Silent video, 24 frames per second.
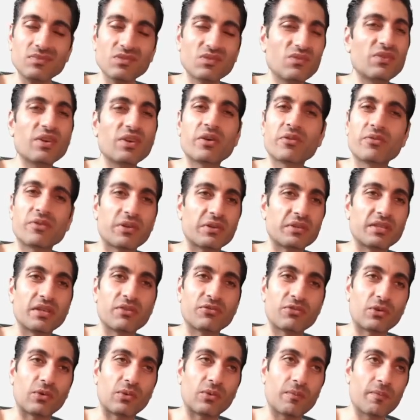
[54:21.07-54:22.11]
Very, very
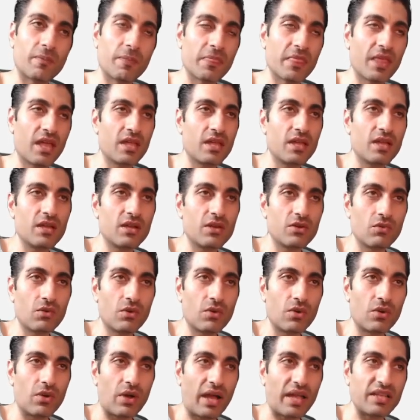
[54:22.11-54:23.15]
difficult.
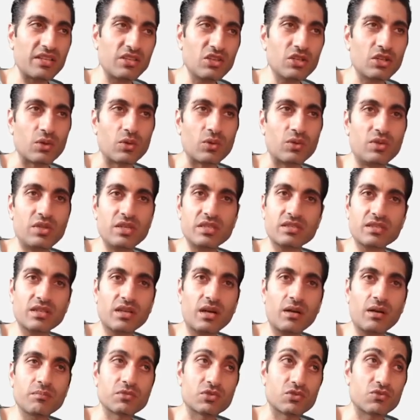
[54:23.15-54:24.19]
And this
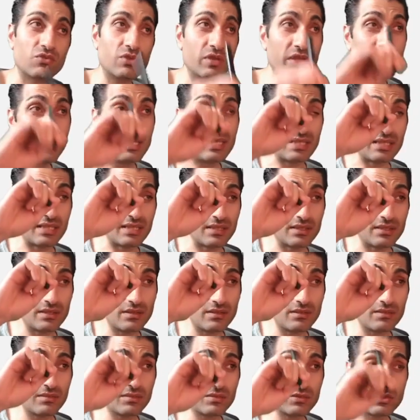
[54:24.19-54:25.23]
comes really
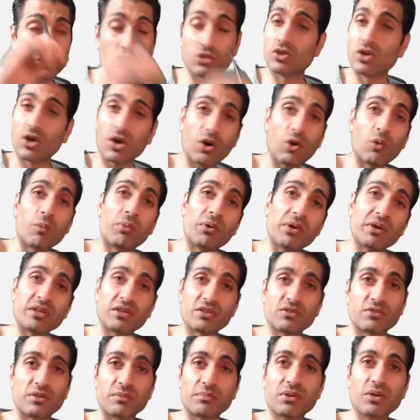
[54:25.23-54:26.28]
to the whole point
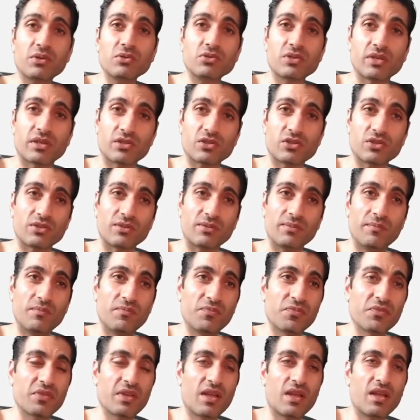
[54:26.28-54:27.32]
of the pro section.
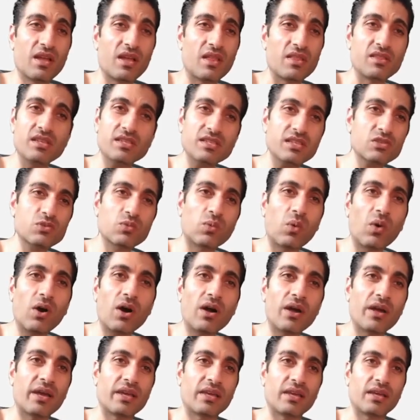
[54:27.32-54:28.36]
This is
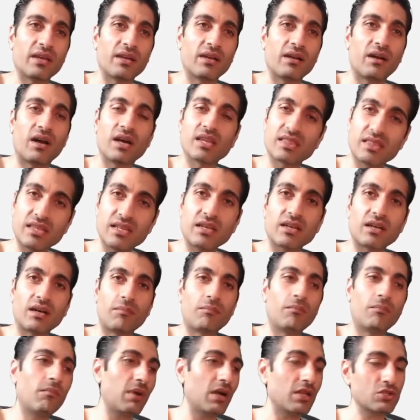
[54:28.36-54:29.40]
why I think
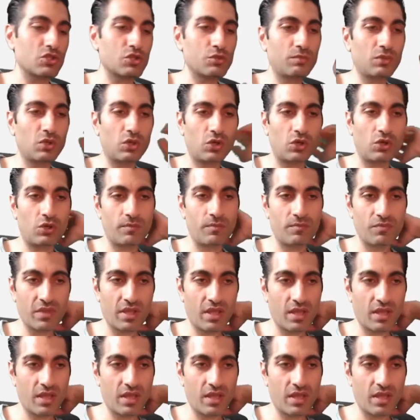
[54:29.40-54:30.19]
I'm much more